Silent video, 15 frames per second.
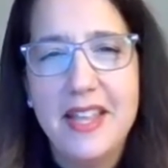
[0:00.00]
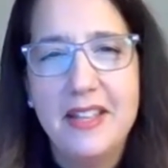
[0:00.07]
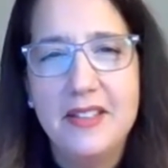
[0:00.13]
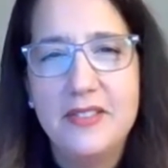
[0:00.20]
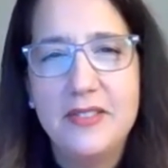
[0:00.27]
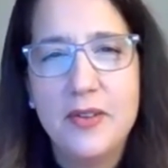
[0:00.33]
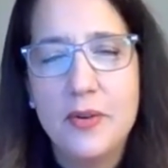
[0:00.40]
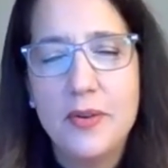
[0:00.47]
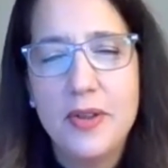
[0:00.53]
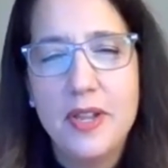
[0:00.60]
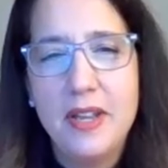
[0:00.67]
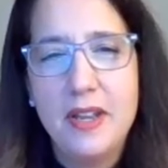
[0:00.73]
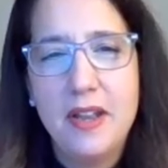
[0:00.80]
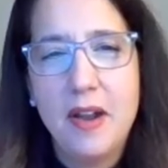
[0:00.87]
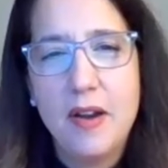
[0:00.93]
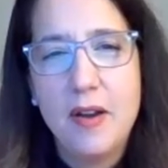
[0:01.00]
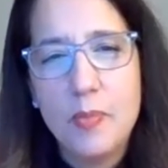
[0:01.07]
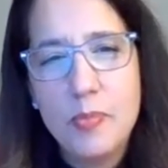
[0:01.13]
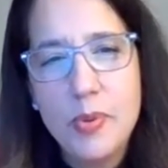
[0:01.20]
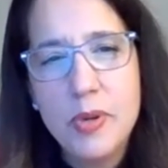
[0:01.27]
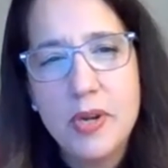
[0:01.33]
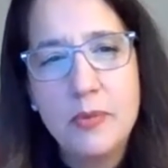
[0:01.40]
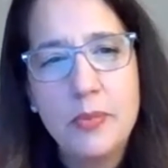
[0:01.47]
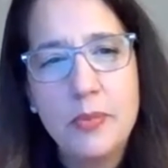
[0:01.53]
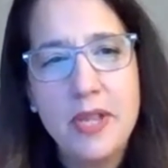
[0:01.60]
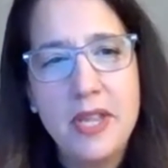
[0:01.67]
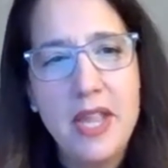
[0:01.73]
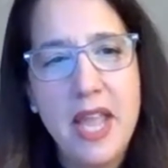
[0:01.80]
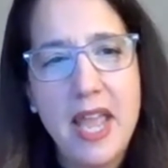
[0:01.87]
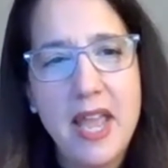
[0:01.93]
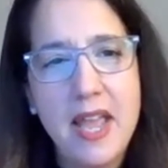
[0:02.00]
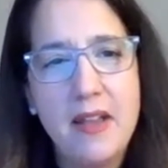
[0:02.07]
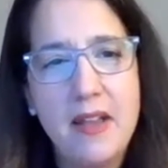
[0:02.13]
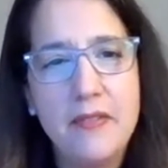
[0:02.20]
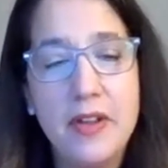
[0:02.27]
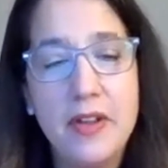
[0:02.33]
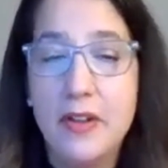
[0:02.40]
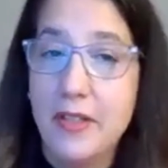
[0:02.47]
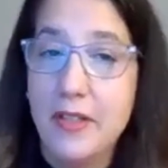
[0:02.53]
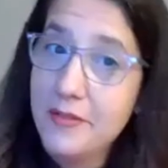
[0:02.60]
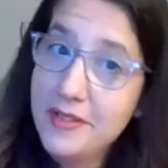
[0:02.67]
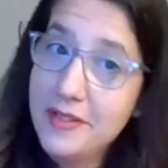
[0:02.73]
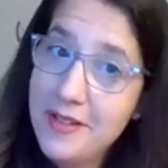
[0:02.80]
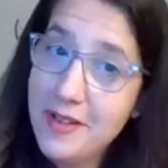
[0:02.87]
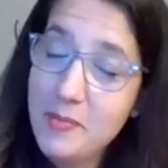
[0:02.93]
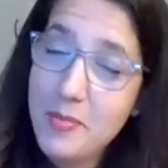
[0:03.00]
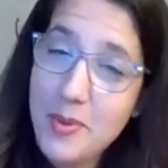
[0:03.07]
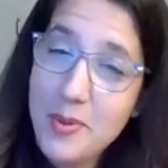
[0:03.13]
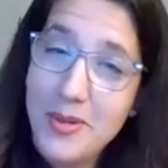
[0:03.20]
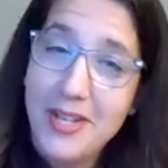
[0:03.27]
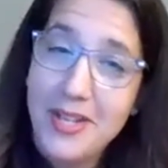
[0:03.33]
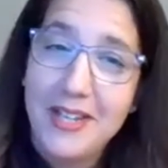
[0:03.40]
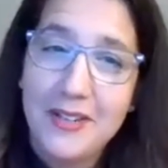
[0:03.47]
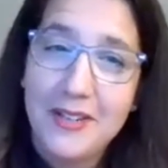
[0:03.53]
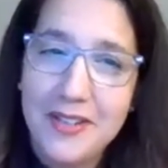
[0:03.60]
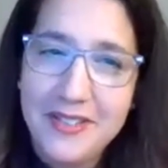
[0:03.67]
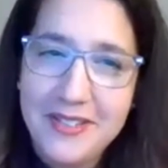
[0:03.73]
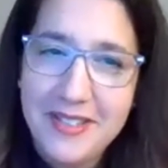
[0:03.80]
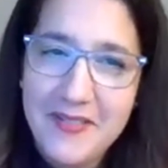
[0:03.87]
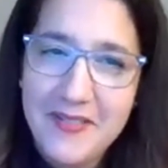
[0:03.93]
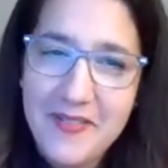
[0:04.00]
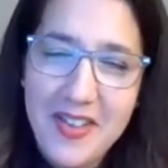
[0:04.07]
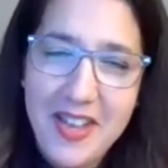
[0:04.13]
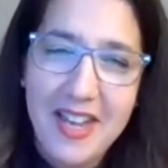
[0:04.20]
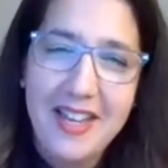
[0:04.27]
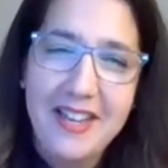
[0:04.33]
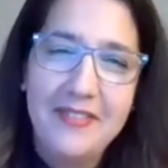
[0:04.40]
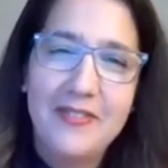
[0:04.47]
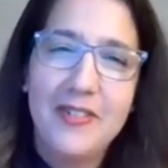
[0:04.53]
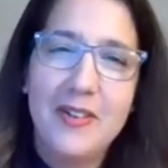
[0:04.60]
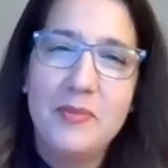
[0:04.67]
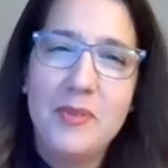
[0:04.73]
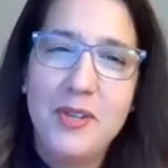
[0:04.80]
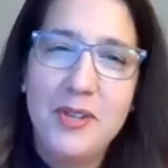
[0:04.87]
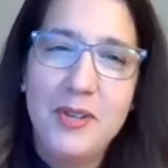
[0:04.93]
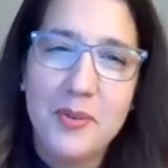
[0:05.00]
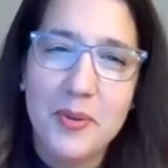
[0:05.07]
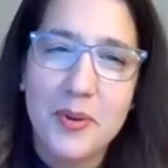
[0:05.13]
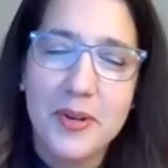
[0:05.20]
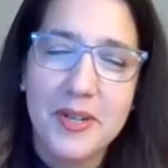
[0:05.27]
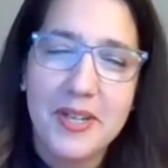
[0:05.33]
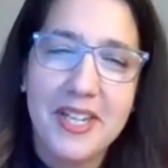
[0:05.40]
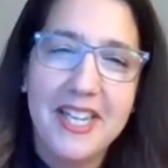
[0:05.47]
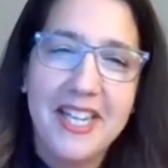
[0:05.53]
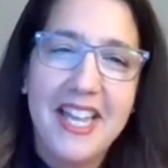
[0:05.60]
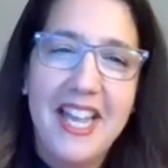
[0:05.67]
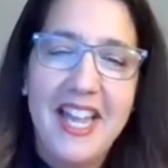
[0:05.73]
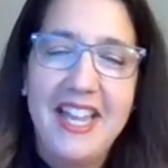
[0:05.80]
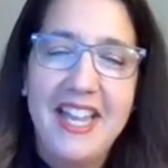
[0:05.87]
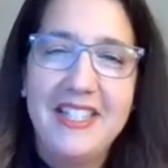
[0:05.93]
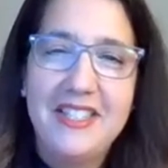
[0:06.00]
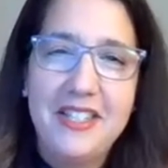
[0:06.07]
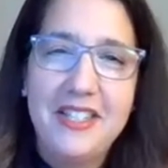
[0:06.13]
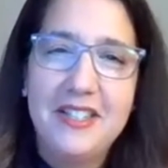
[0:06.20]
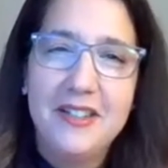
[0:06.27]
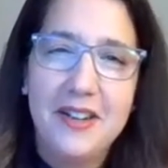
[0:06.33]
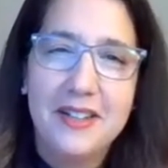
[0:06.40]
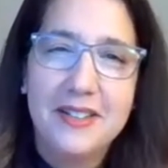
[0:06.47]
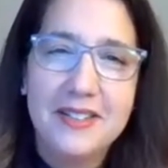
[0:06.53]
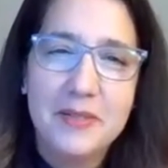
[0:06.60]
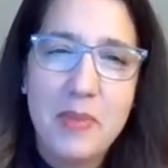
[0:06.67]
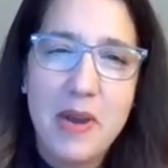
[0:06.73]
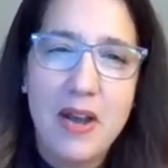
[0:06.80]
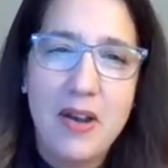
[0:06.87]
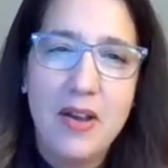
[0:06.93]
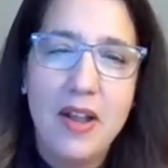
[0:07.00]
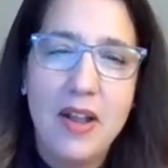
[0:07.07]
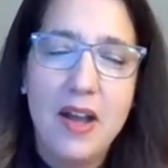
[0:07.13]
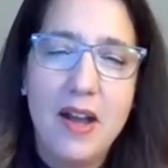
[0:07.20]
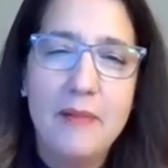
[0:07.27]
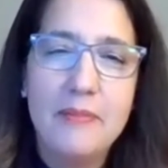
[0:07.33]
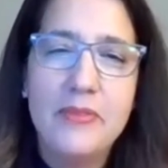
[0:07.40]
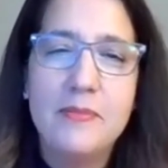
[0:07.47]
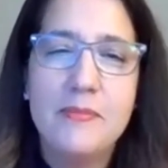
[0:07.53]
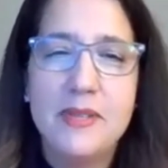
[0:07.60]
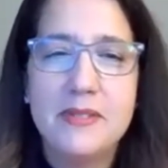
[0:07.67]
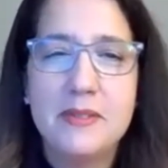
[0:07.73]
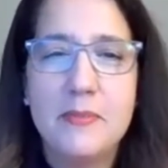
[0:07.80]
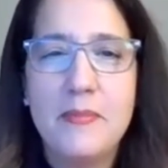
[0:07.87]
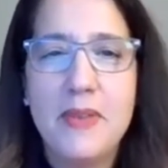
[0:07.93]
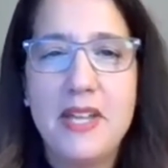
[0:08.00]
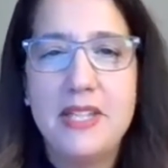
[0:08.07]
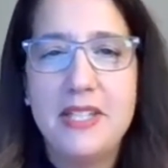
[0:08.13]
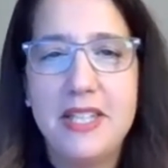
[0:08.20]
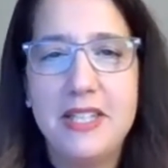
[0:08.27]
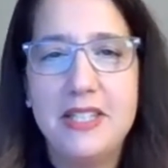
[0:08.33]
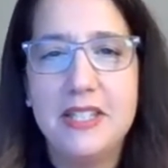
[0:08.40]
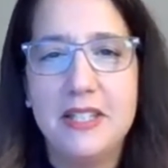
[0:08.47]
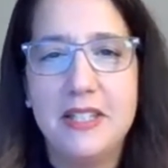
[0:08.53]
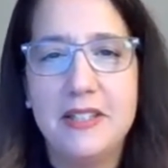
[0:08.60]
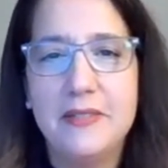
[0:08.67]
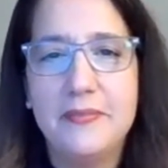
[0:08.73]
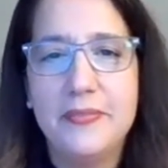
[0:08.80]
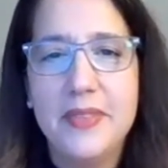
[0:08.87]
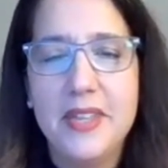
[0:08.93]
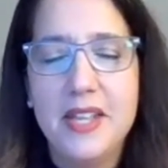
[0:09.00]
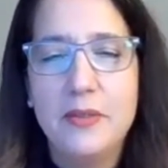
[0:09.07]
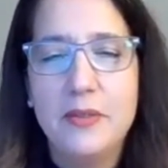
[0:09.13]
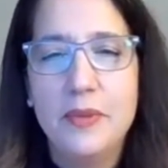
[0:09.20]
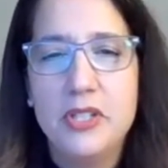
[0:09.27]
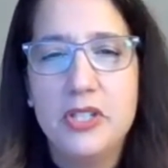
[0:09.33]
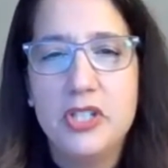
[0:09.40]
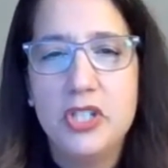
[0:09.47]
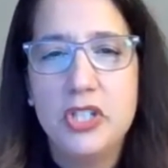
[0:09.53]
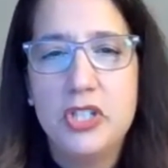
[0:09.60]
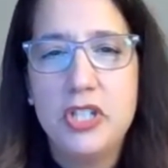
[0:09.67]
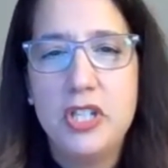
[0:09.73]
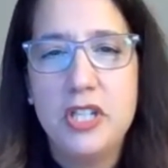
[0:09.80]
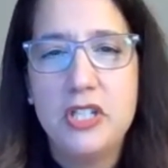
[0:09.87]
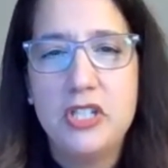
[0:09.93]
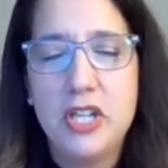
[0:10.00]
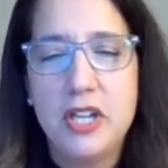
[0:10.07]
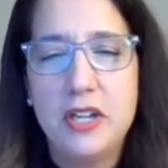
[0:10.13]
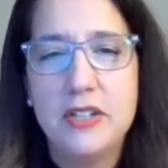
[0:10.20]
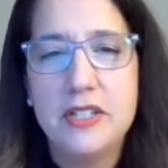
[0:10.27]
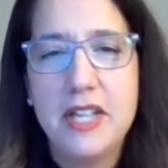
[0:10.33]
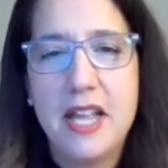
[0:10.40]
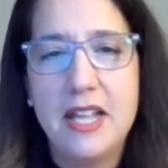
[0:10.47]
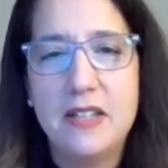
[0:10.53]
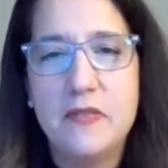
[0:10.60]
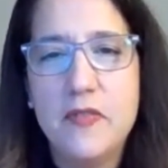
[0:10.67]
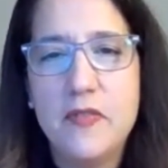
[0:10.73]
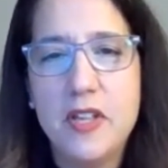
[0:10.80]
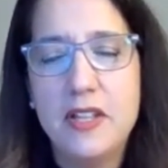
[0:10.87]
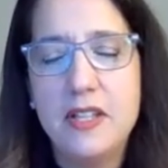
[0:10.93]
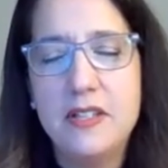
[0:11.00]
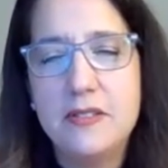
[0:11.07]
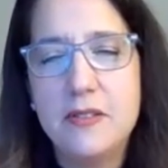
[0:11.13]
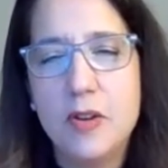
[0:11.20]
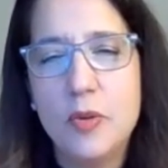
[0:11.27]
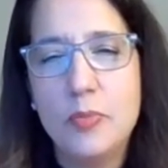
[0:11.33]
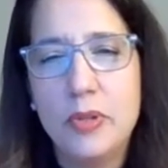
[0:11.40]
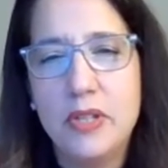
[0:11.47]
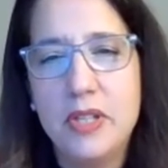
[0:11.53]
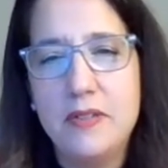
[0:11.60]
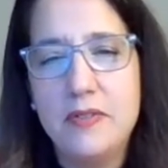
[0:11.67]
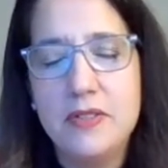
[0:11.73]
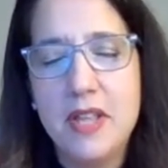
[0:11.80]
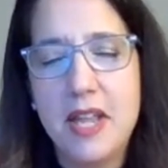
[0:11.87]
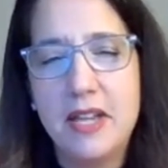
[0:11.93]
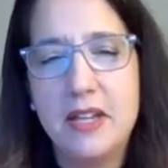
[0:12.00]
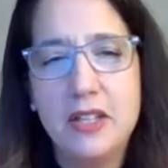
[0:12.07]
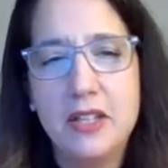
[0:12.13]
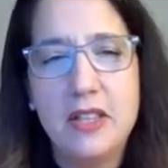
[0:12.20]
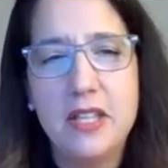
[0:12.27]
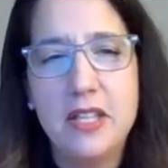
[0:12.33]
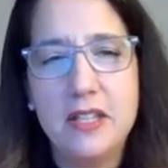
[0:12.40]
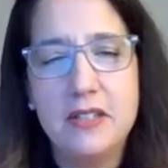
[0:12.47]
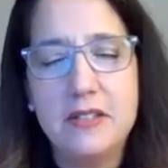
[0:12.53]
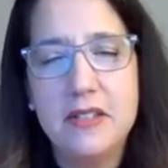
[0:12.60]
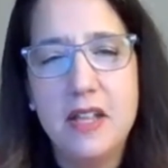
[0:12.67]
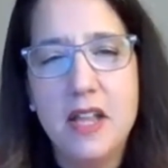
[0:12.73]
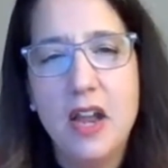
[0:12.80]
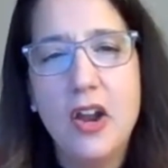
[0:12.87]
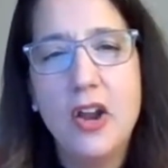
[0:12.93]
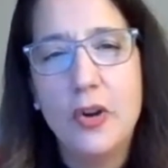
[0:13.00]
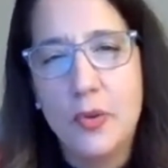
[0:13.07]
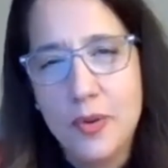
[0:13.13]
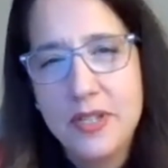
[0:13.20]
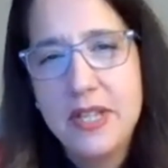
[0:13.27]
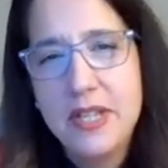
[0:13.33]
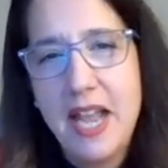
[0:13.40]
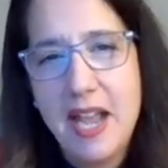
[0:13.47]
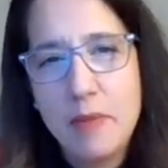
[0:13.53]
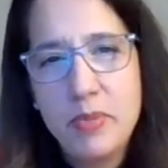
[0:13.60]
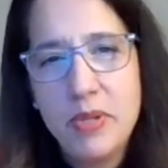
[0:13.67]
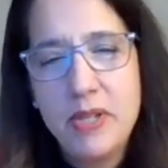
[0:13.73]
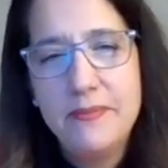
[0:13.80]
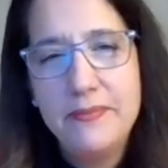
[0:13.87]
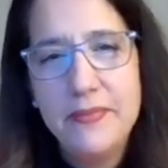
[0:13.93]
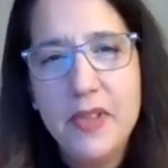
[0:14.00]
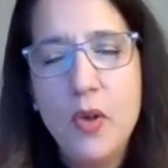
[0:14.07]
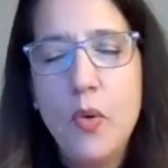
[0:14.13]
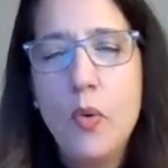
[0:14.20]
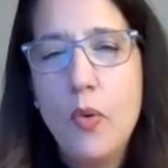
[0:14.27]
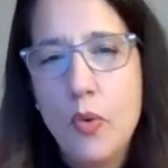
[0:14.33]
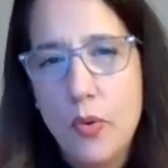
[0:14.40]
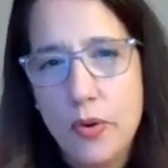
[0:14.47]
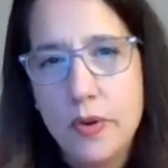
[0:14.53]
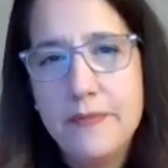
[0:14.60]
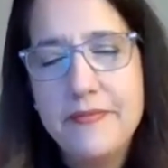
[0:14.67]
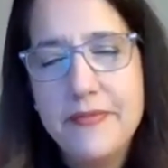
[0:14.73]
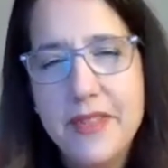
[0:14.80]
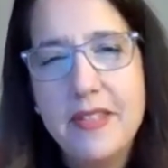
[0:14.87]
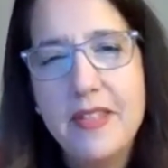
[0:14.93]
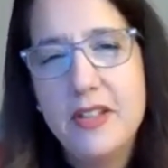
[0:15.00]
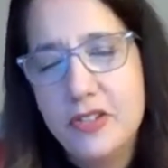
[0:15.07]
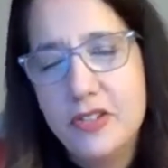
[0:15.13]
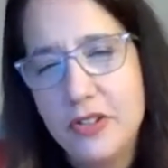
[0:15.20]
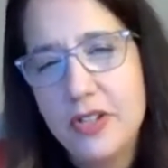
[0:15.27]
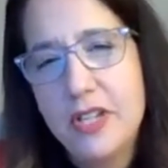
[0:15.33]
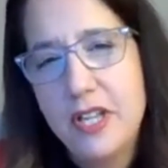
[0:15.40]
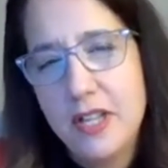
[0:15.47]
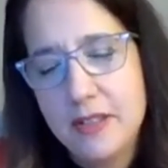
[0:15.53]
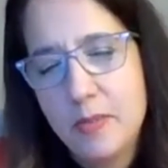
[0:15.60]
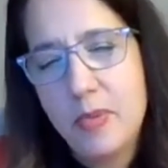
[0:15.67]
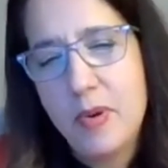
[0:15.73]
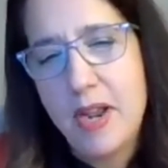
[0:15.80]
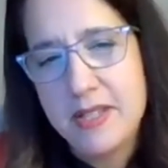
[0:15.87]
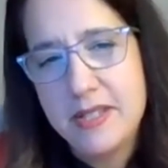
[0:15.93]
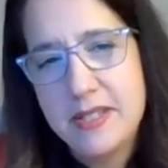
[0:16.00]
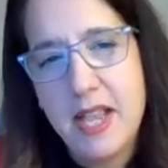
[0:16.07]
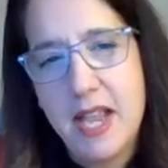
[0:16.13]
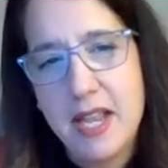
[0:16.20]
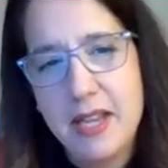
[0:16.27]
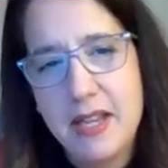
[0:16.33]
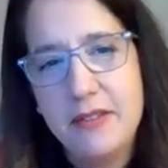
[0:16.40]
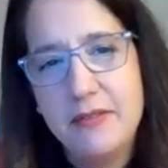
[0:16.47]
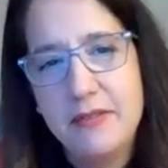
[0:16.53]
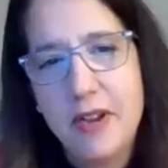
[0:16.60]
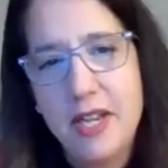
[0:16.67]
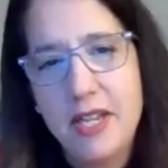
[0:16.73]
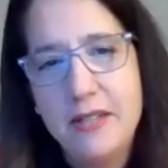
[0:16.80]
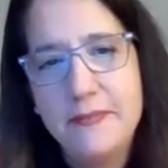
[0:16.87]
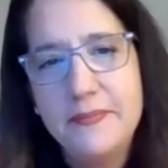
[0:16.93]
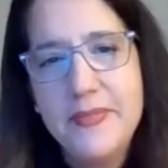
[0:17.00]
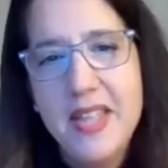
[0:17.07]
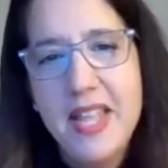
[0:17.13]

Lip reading: And so in our book, we have another example, Kristen Vig from New York, and she talks about optimism meditation, which she shares as feelings or beliefs that good things are going to happen or that you're looking at the bright side, right?